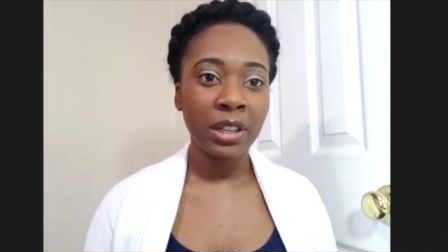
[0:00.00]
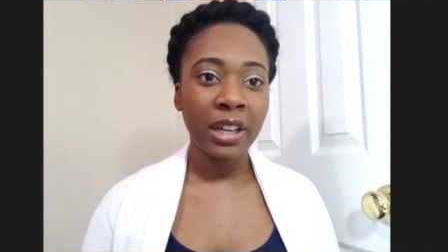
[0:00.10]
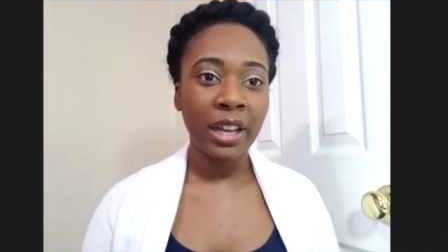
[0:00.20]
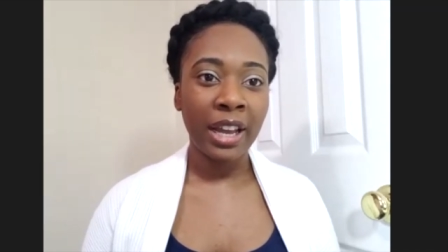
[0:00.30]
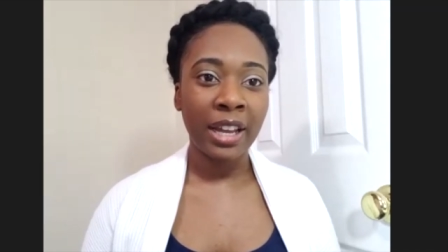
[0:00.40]

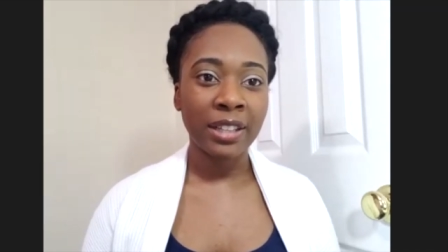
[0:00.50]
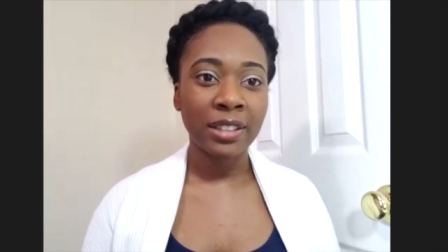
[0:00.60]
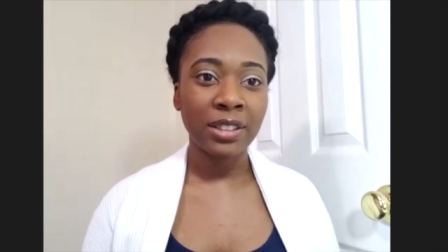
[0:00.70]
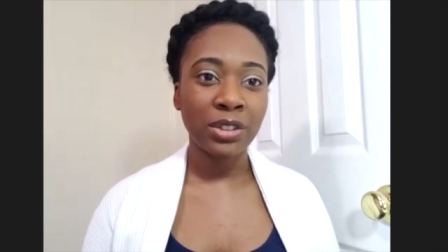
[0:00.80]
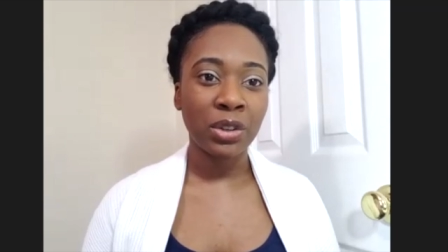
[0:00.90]
and,
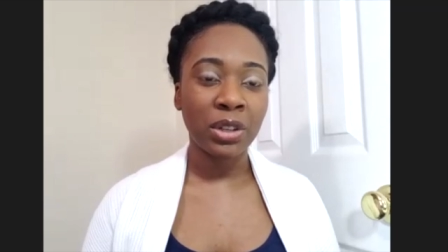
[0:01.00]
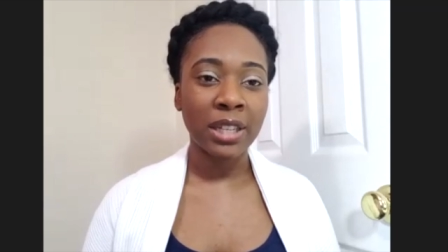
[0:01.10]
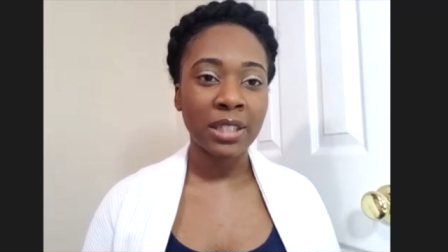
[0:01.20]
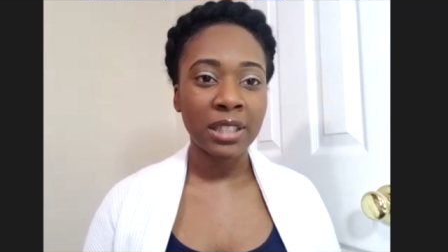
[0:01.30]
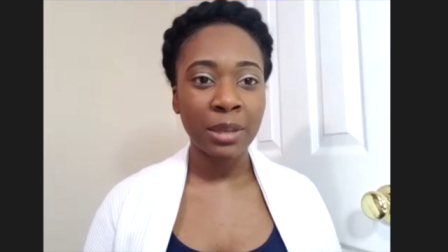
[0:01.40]
you know, a lot
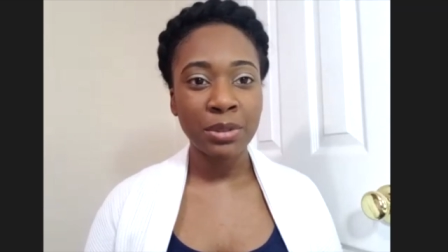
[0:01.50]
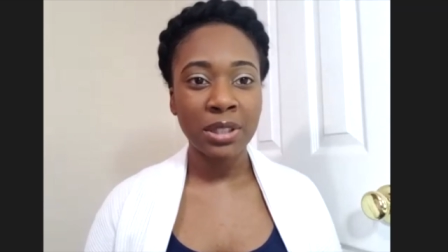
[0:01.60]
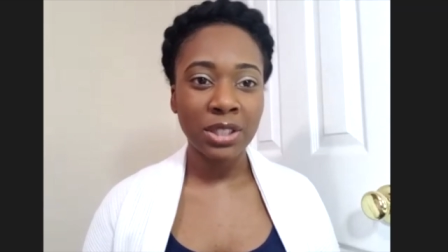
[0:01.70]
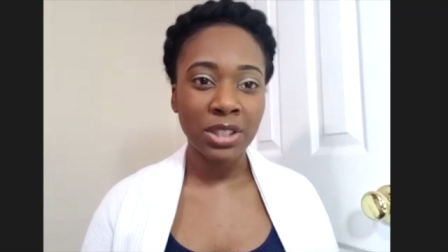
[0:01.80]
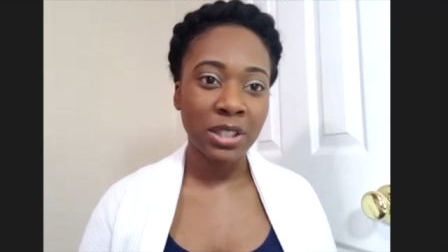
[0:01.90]
of skip
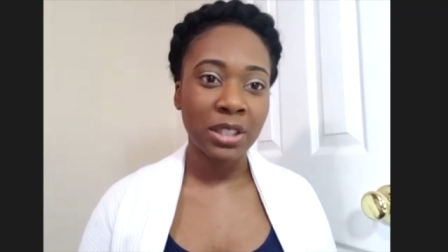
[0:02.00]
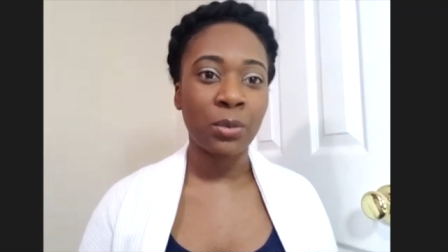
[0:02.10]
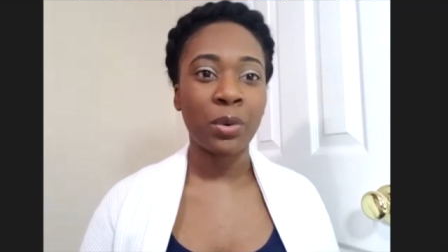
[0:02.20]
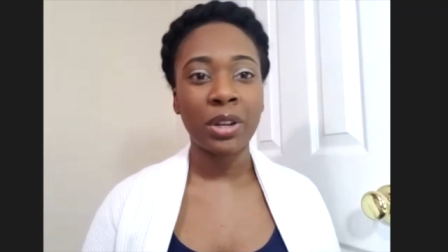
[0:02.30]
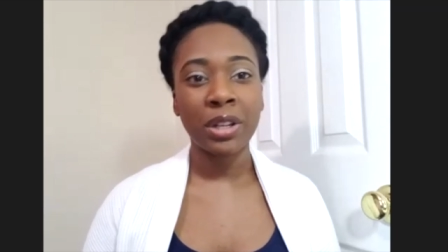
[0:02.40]
stitches and
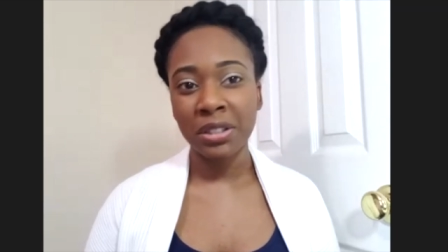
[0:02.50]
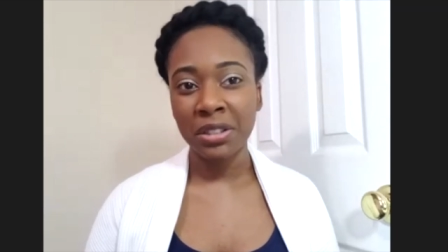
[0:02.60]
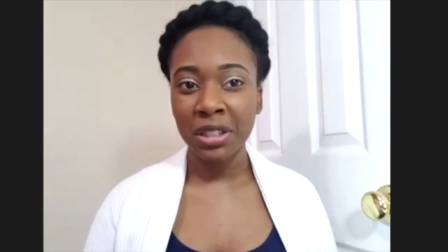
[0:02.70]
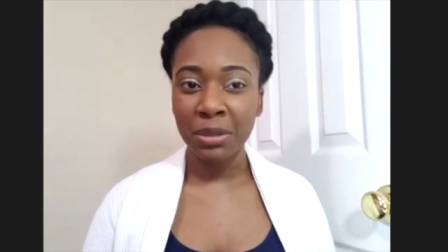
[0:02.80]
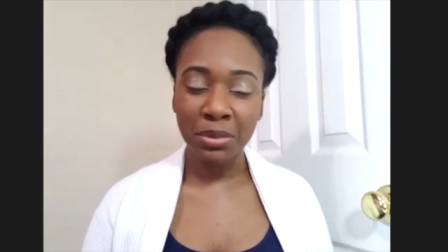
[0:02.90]
working in
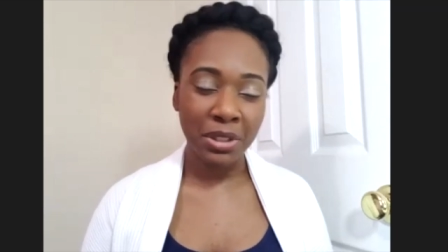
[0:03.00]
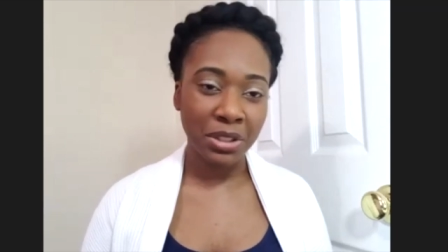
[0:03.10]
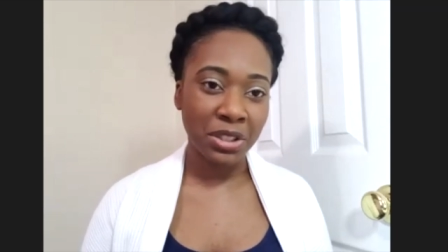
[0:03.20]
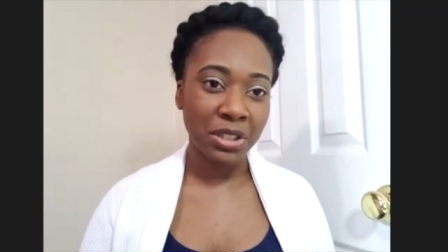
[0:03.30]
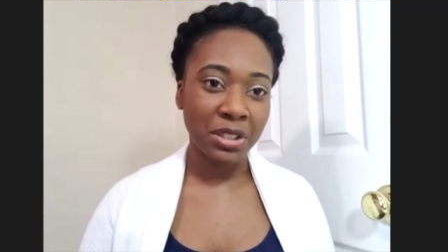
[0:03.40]
skip
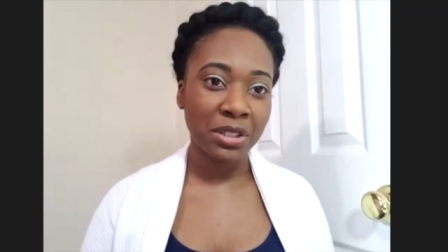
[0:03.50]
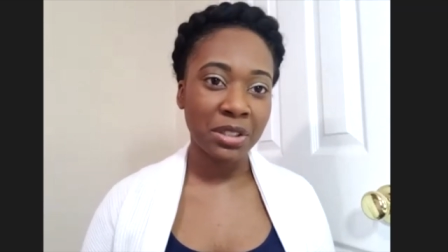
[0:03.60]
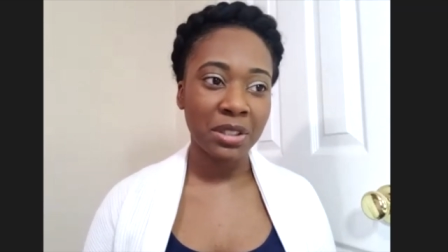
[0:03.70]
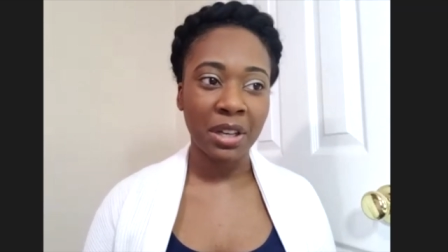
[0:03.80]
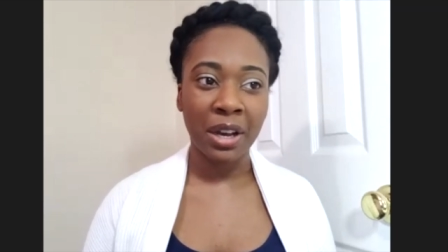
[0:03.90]
stitches.
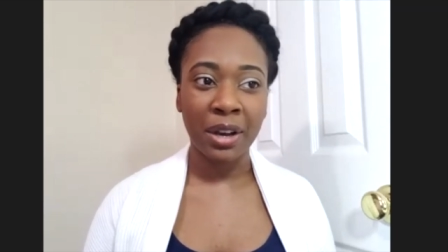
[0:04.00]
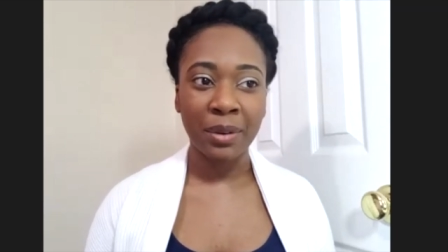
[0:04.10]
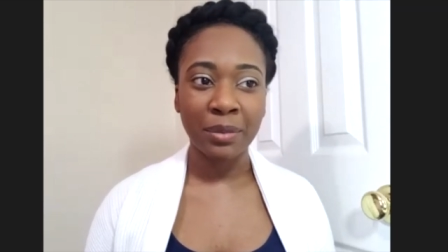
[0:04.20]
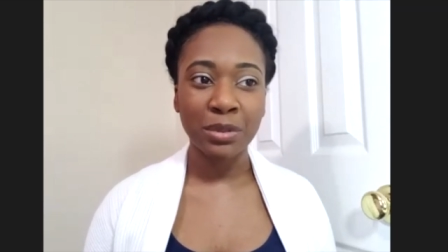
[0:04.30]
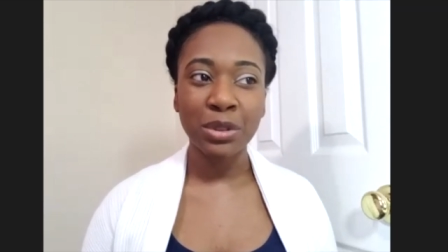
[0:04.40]

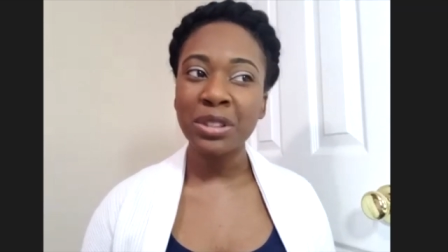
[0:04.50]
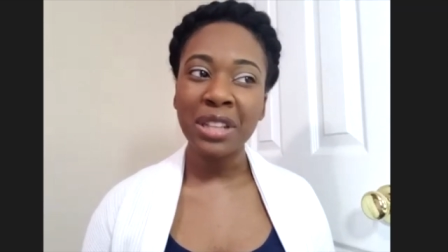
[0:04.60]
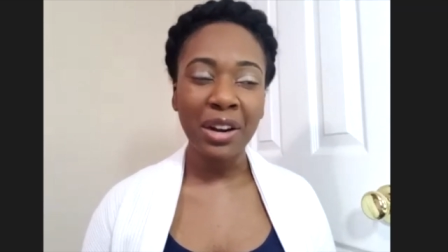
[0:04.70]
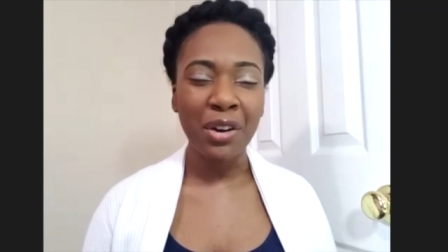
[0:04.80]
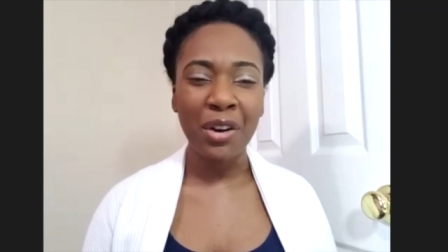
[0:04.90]
Um, so it's
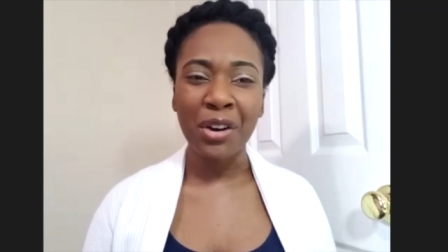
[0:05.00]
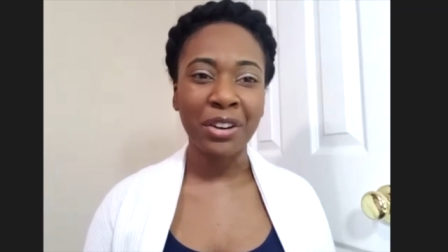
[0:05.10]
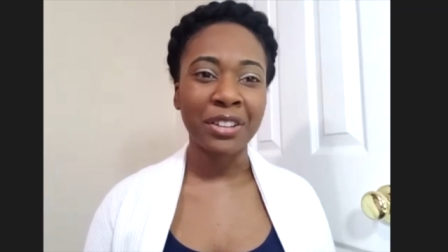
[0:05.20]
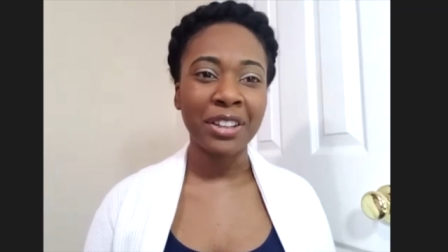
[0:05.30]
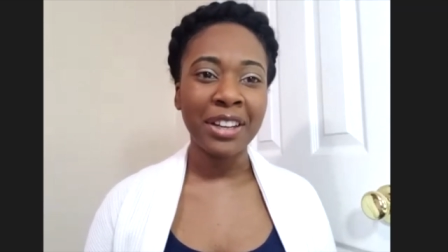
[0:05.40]
not
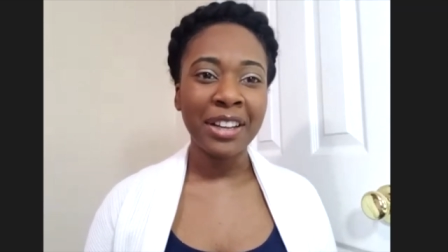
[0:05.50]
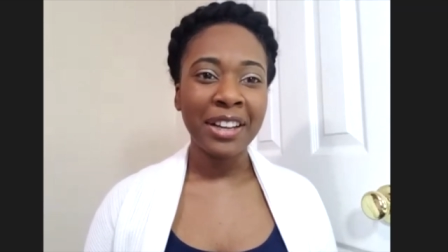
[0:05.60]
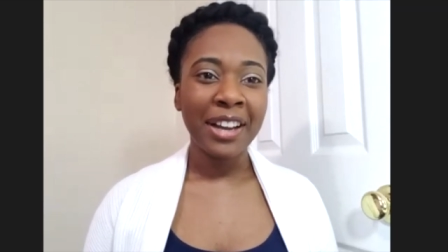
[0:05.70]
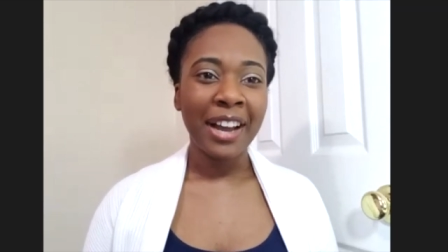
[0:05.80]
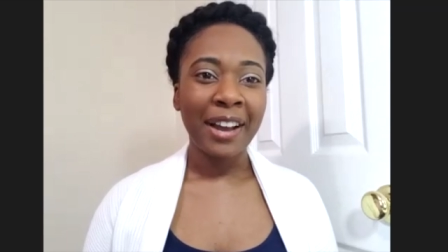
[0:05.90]
hard.
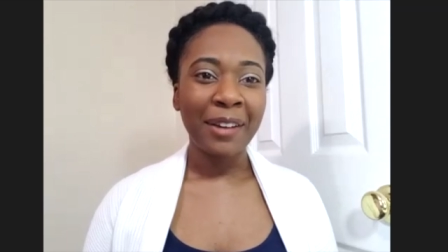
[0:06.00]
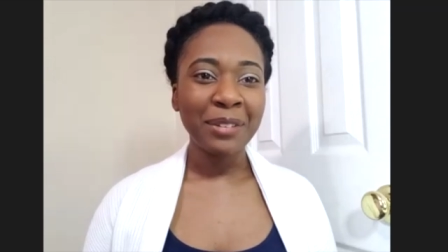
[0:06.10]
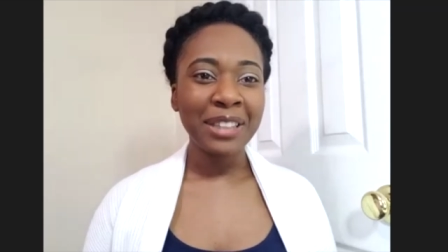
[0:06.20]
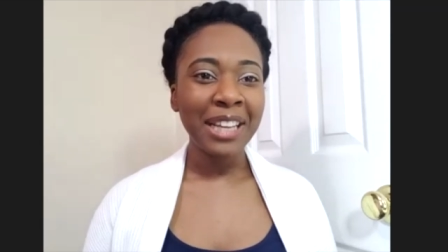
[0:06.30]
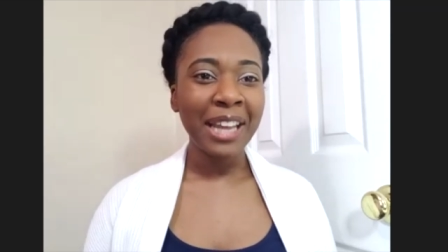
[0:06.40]
I would
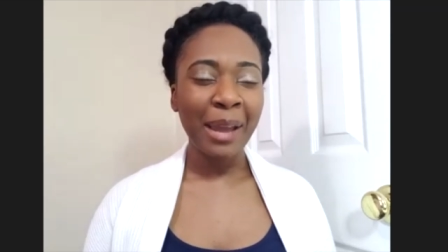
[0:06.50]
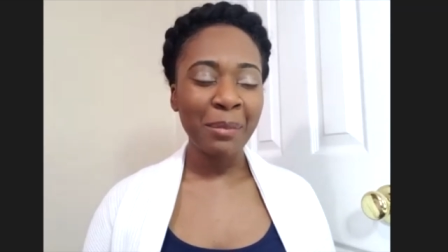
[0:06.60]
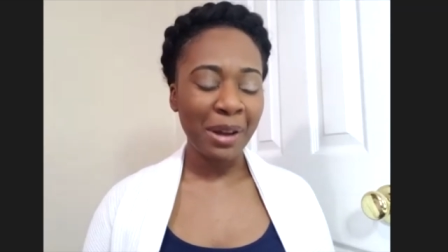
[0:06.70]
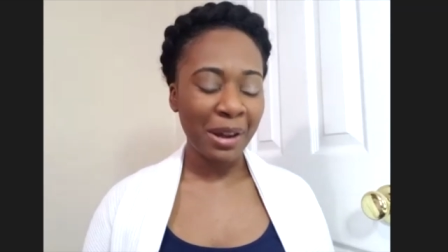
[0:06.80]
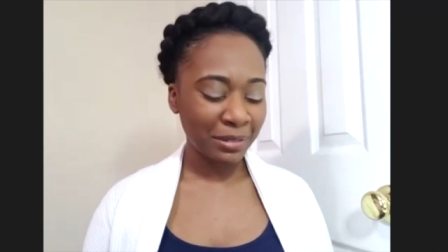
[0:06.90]
think cable,
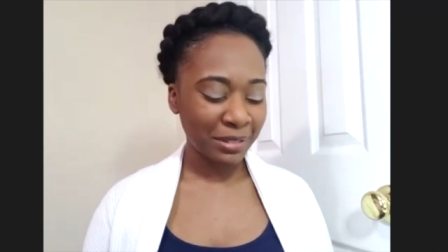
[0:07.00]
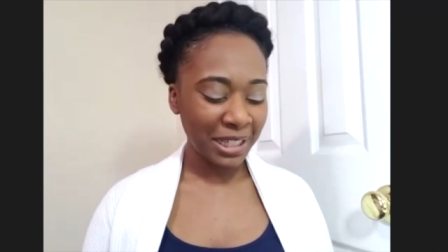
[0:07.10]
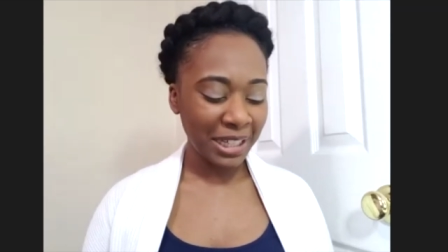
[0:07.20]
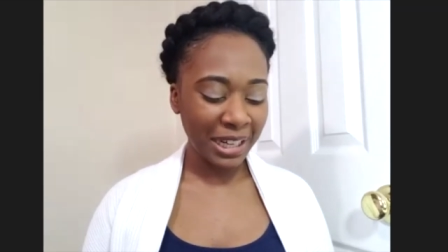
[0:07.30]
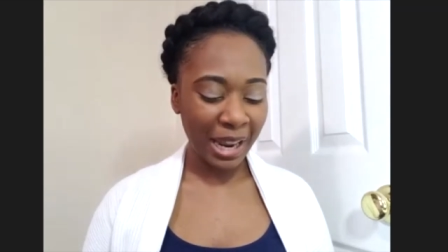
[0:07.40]
uh,
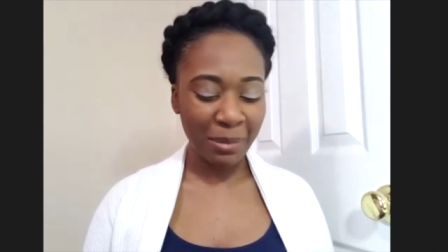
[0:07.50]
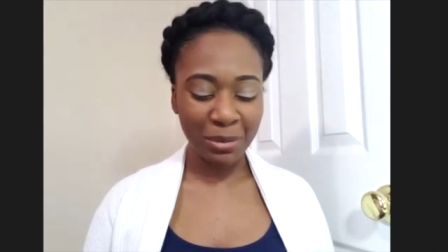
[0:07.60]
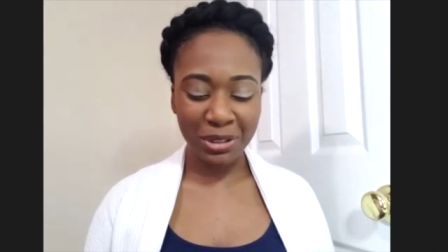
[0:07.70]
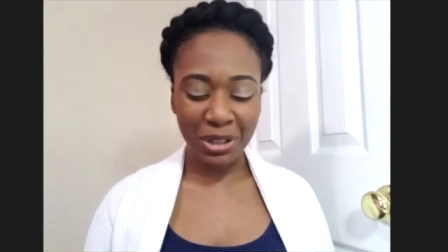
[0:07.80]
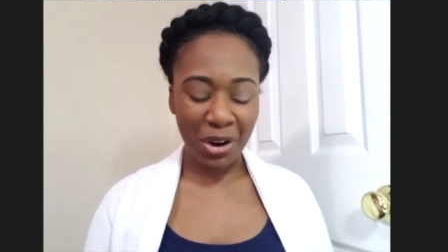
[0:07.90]
knitting
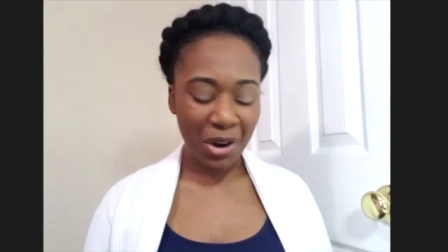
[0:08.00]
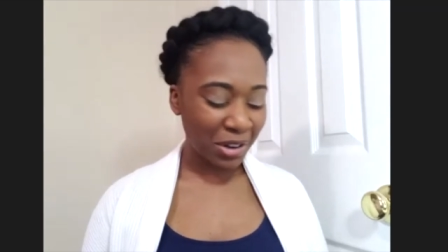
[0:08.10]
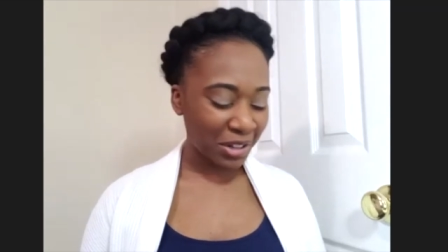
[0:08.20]
cables are harder